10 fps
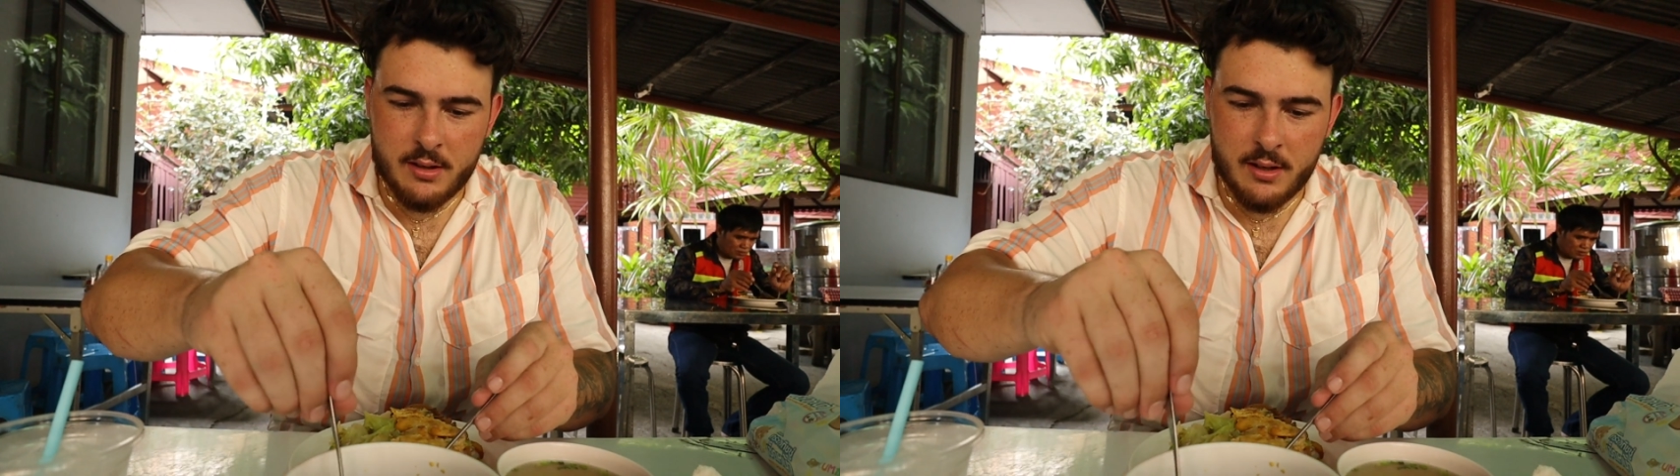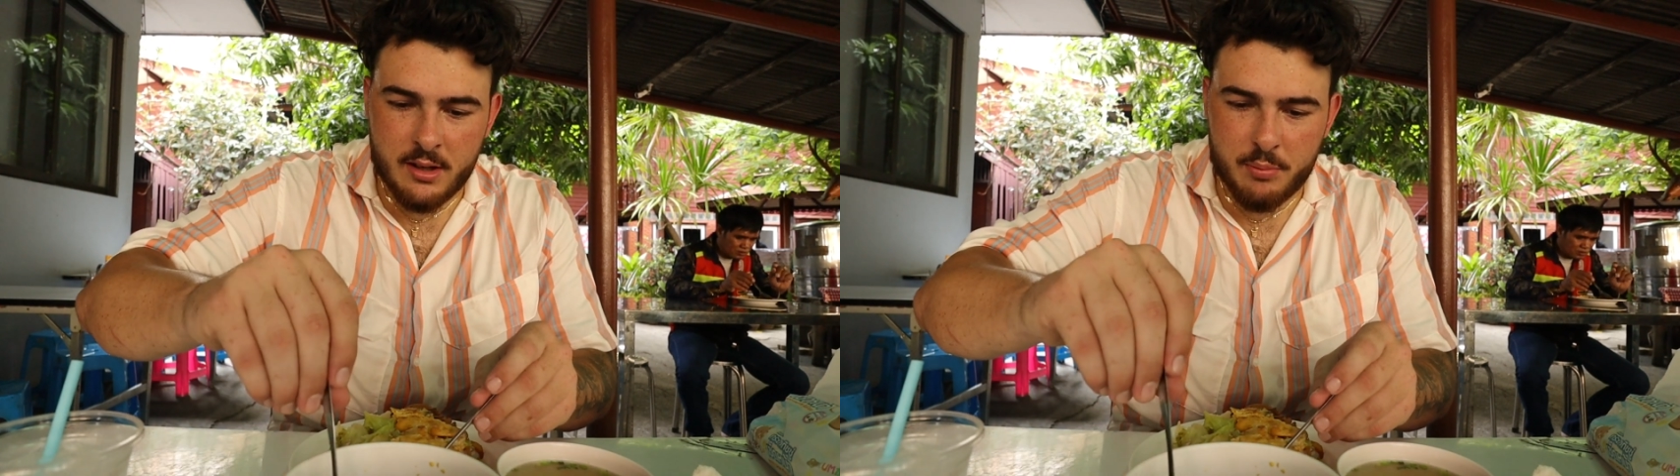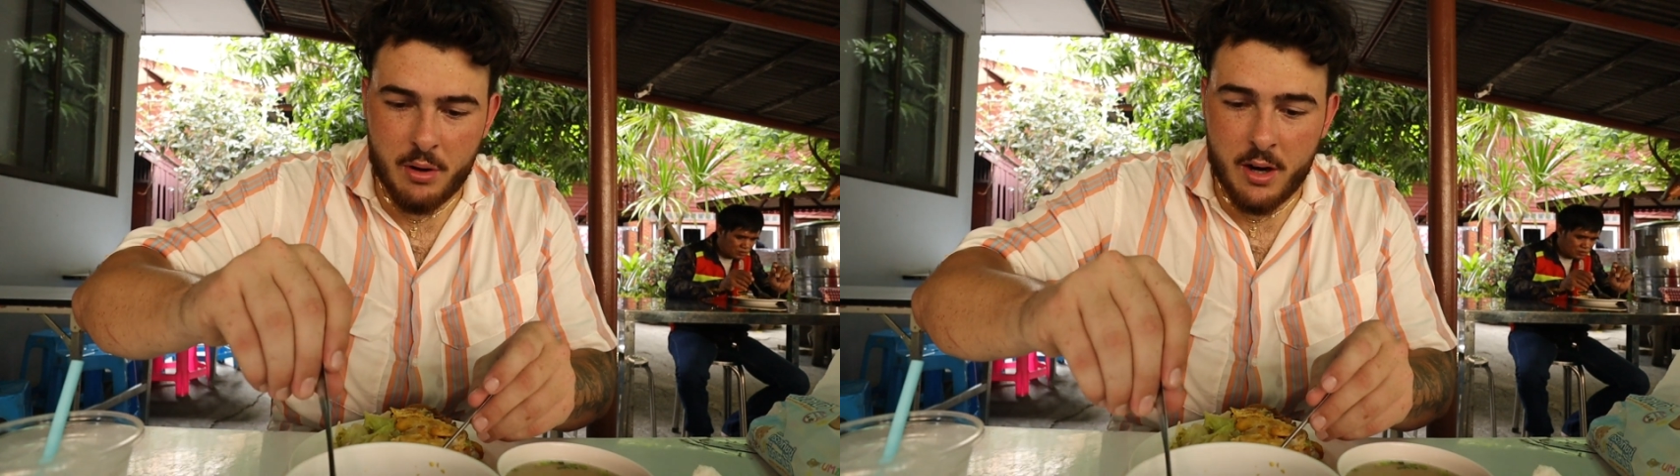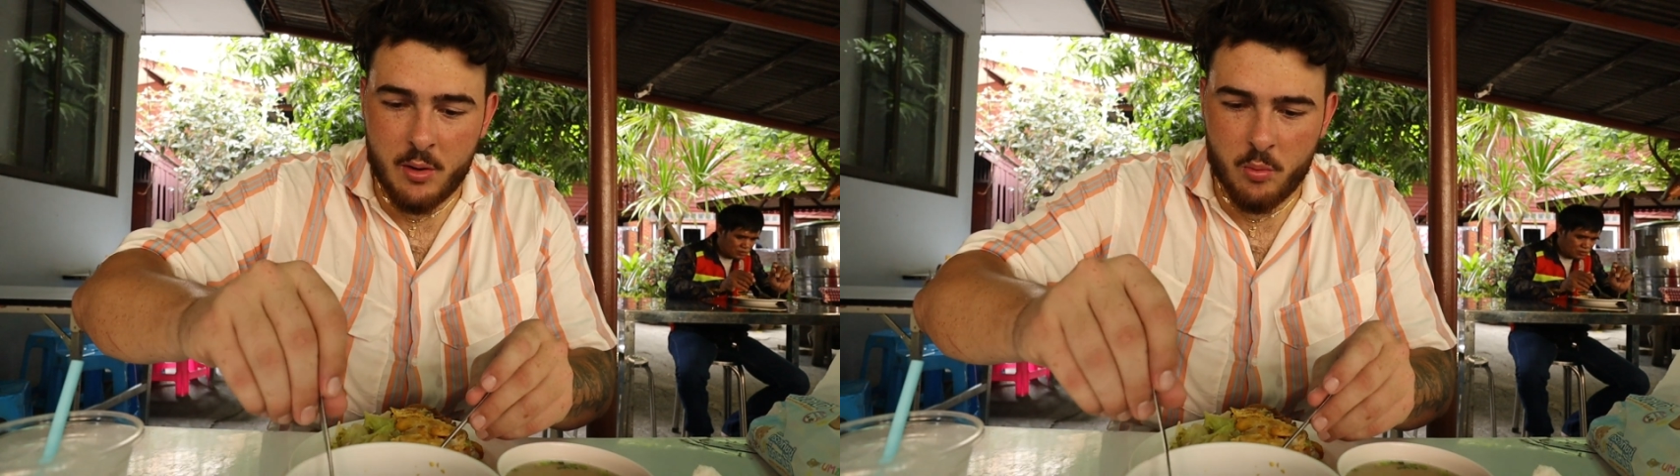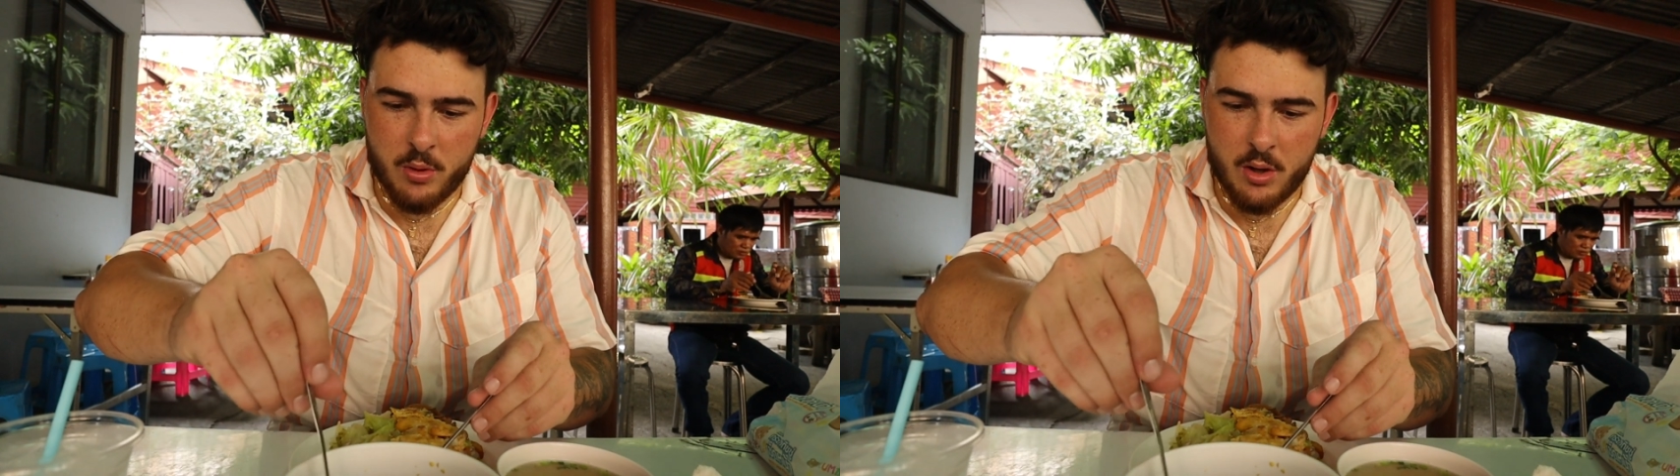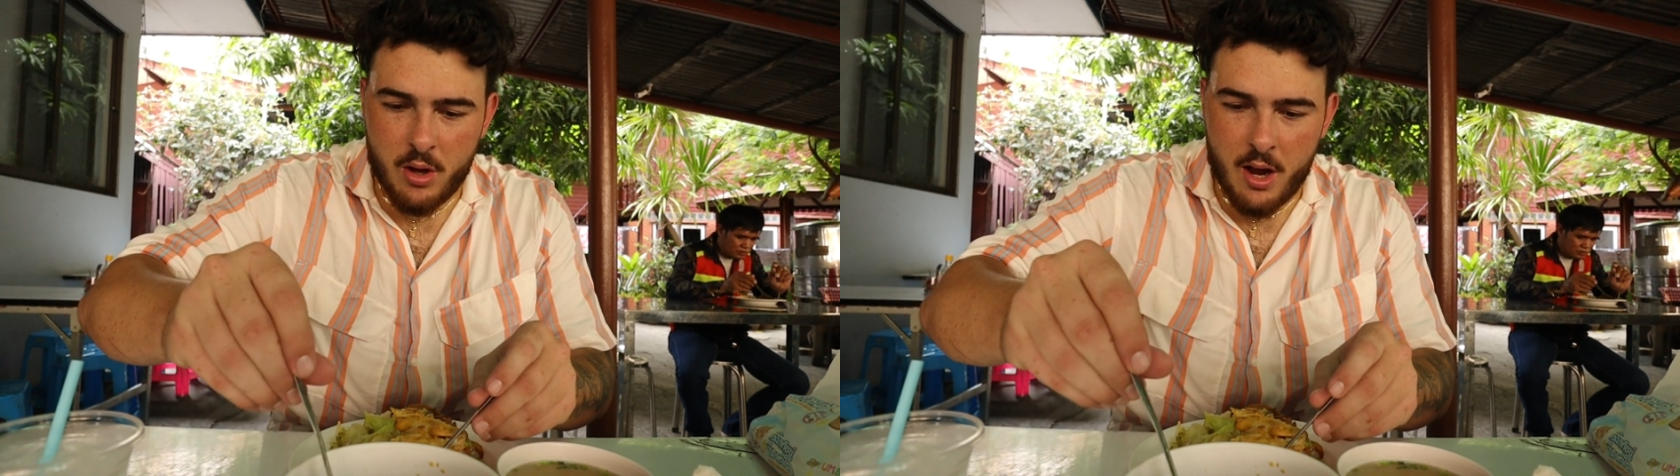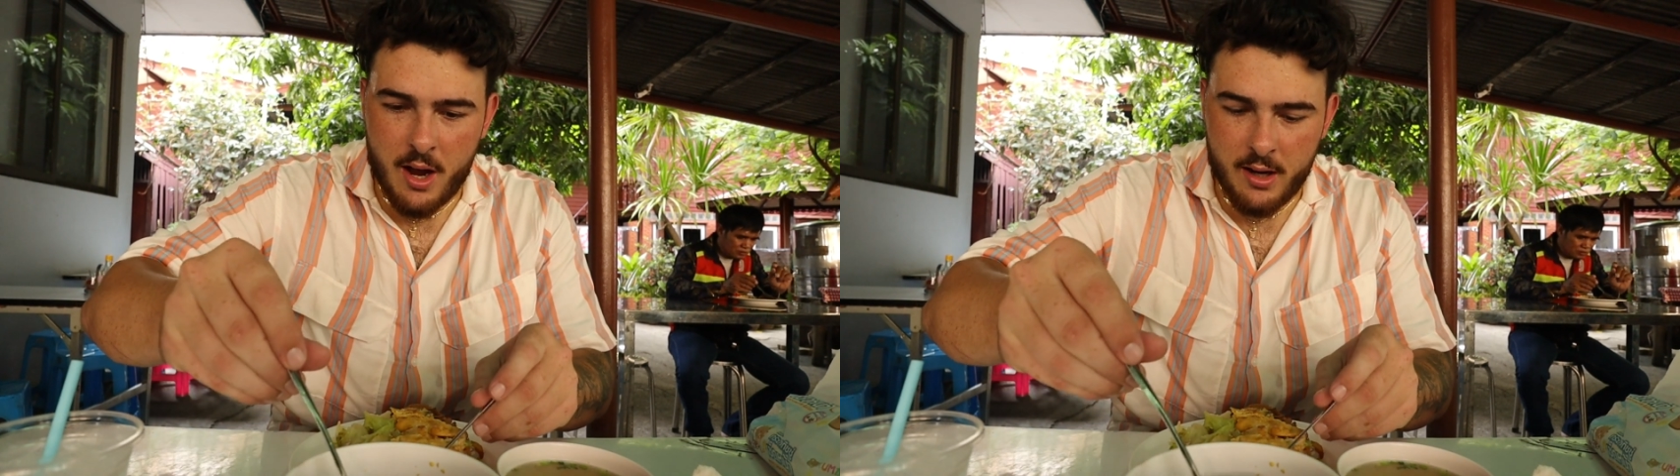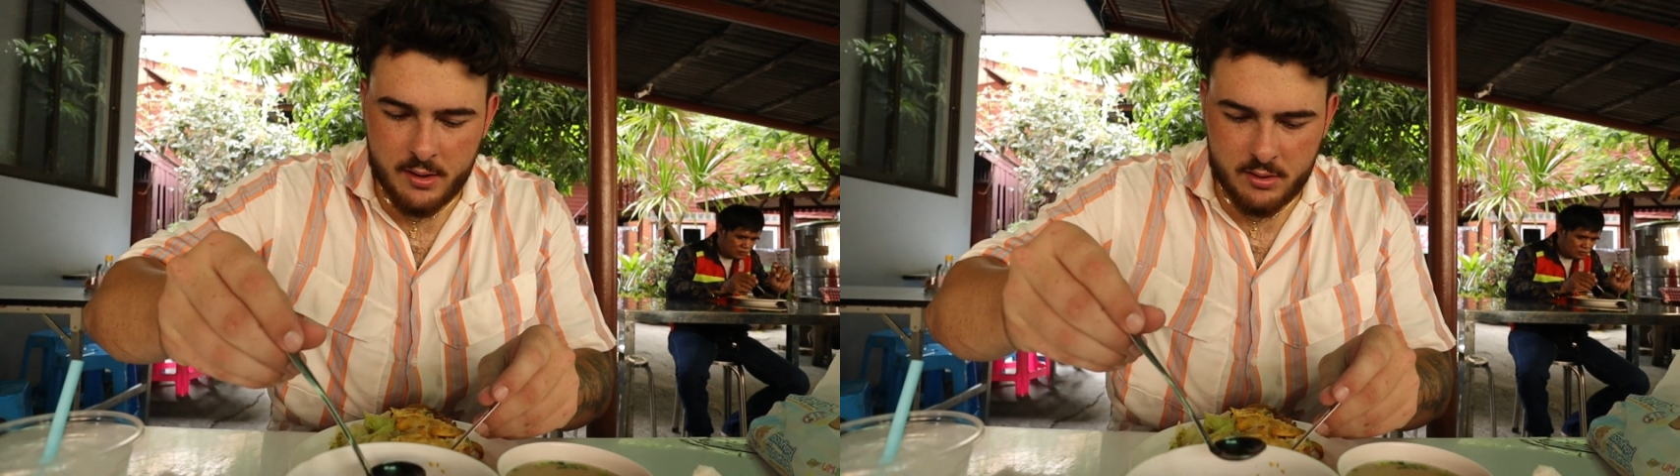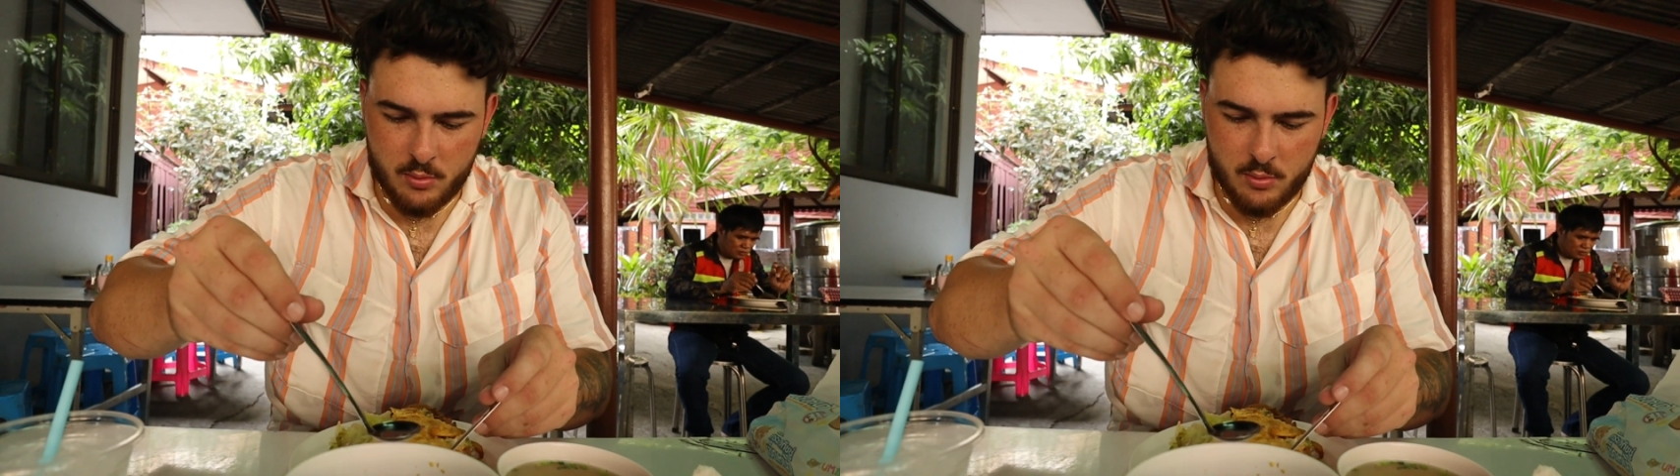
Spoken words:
This is probably real hot,